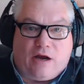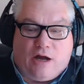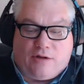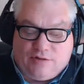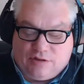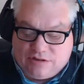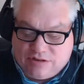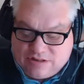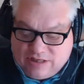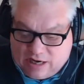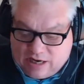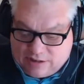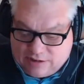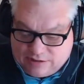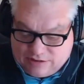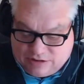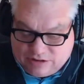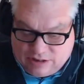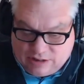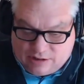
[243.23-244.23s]
on the
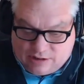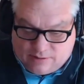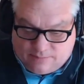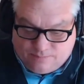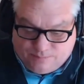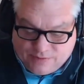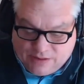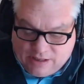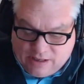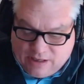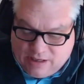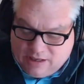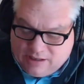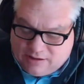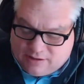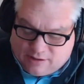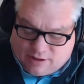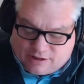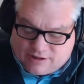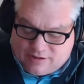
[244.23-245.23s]
Stallions here.
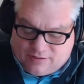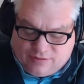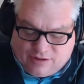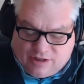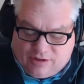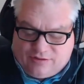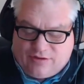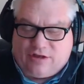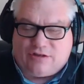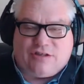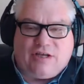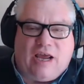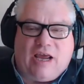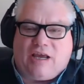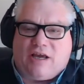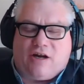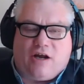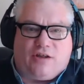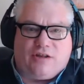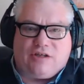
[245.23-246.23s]
Look, they're
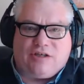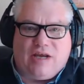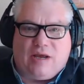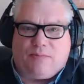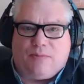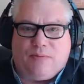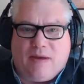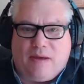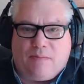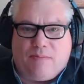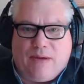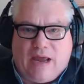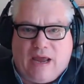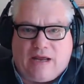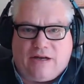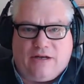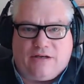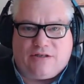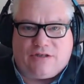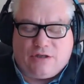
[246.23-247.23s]
taking on the Tampa Bay
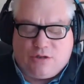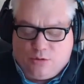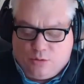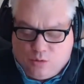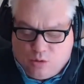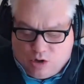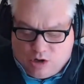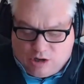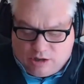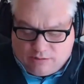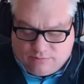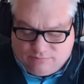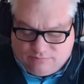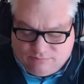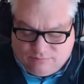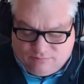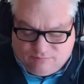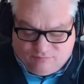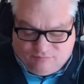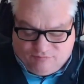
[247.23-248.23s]
Bandits, who are
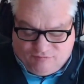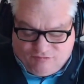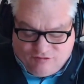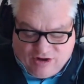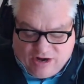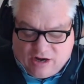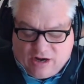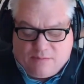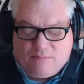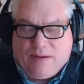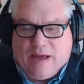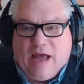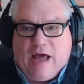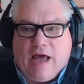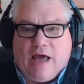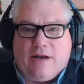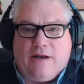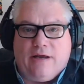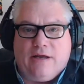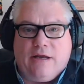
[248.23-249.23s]
very
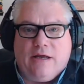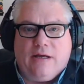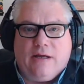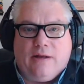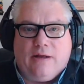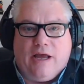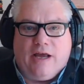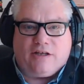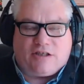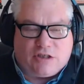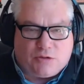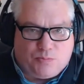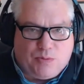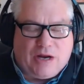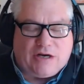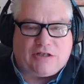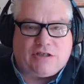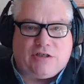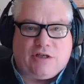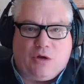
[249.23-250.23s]
bad,
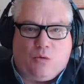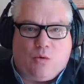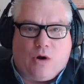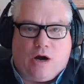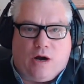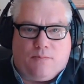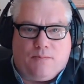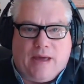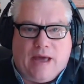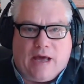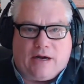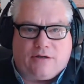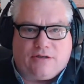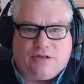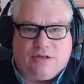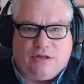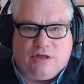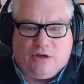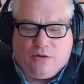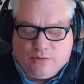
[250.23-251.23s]
especially where it matters
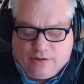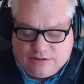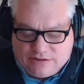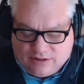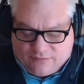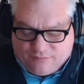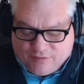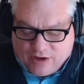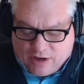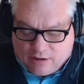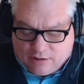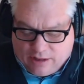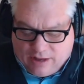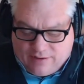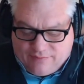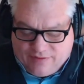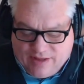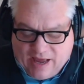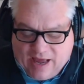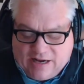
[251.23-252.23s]
in the USFL,
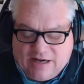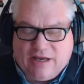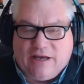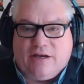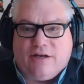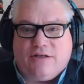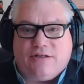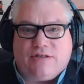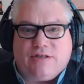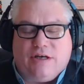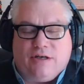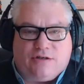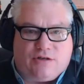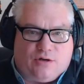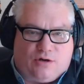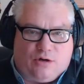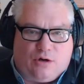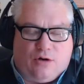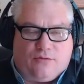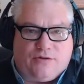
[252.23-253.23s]
and that is in
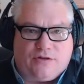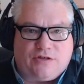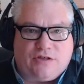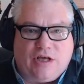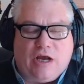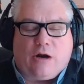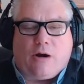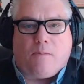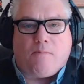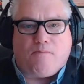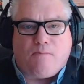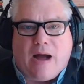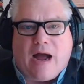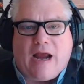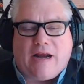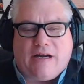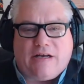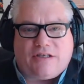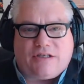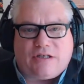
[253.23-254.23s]
turnovers. They are
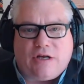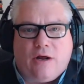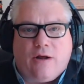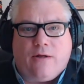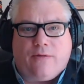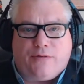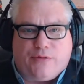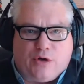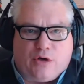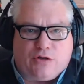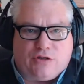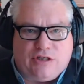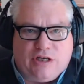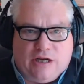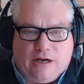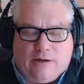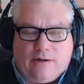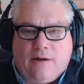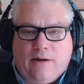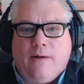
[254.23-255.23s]
minus
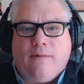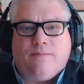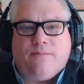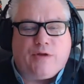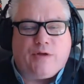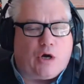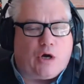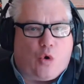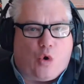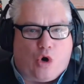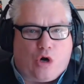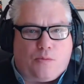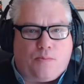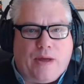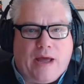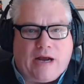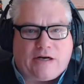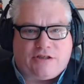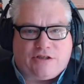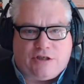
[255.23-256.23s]
13. Their
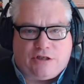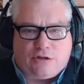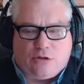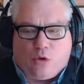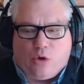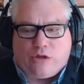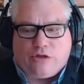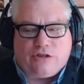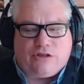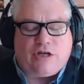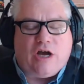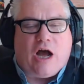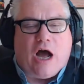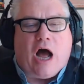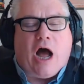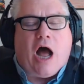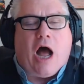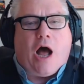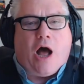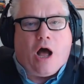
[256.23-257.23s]
quarterback, Jordan
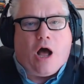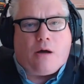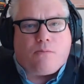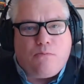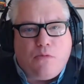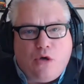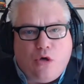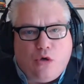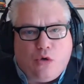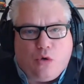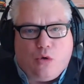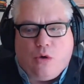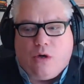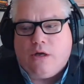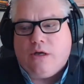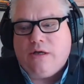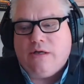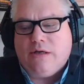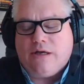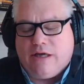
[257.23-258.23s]
Ta'amu,
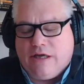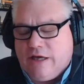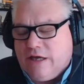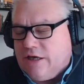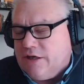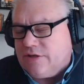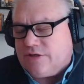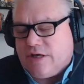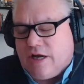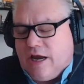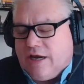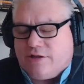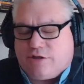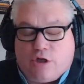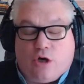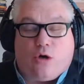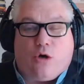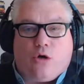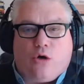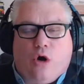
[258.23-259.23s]
is a
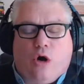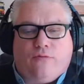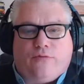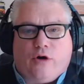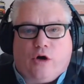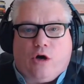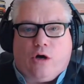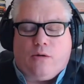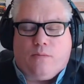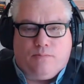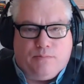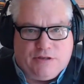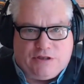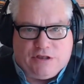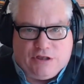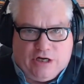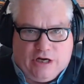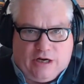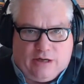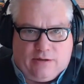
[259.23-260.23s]
turnover
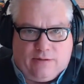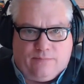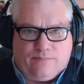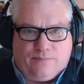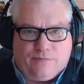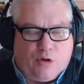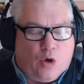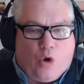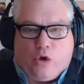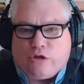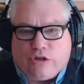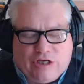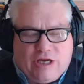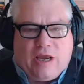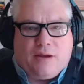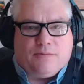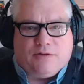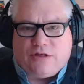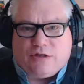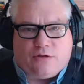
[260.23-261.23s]
machine. The whole
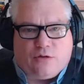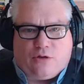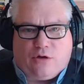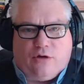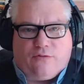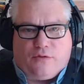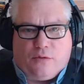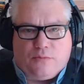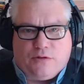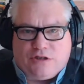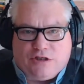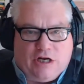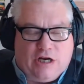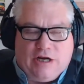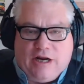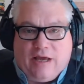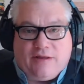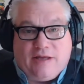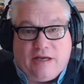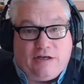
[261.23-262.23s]
team is a turnover
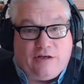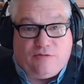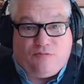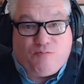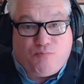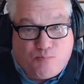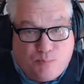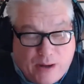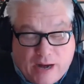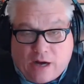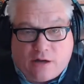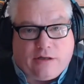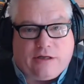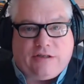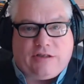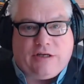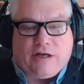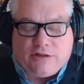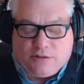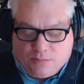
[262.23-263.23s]
machine, and they barely
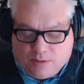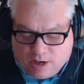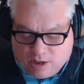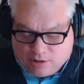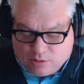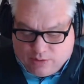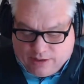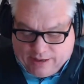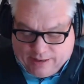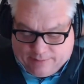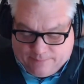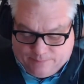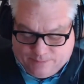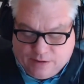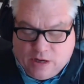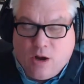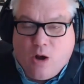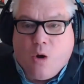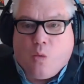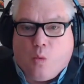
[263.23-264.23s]
take the ball away.
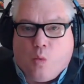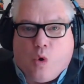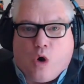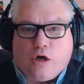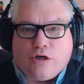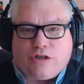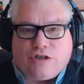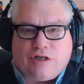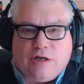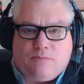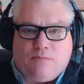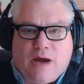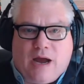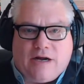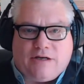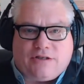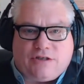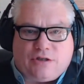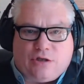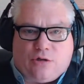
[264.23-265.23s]
Worst at
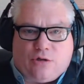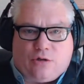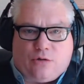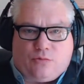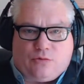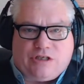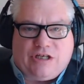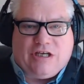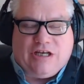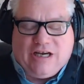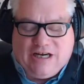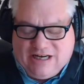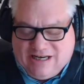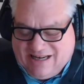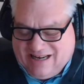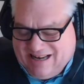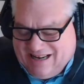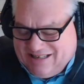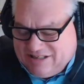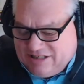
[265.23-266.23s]
minus 13
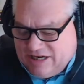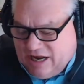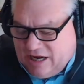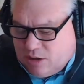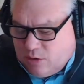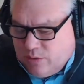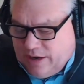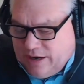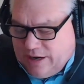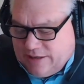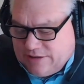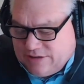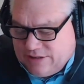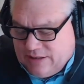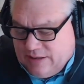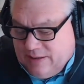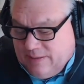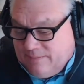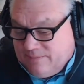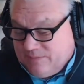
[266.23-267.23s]
in takeaways,
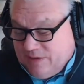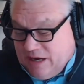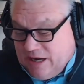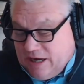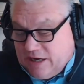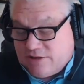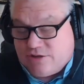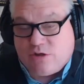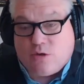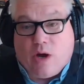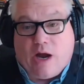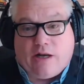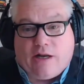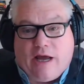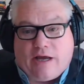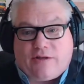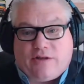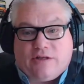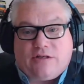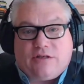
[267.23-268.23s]
and so I
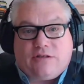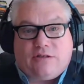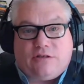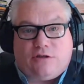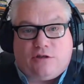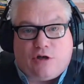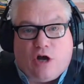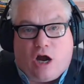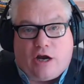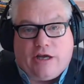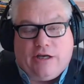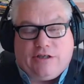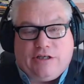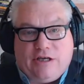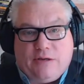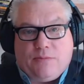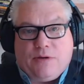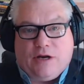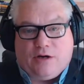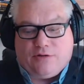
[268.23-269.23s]
like the chalky
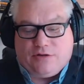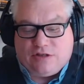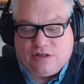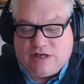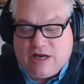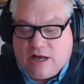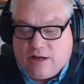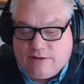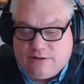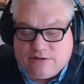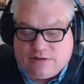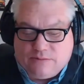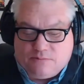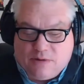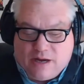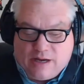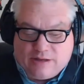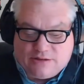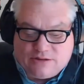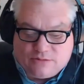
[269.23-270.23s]
team here, the Stallions, at
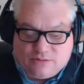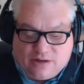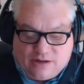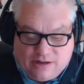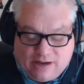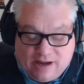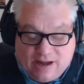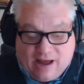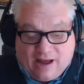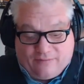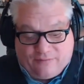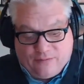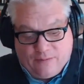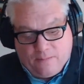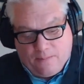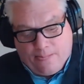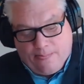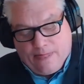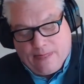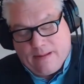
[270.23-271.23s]
minus 3.5.
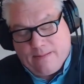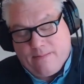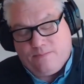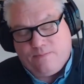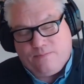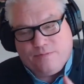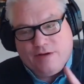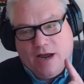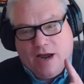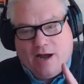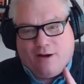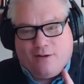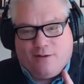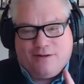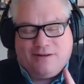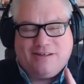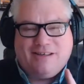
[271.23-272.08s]
Now,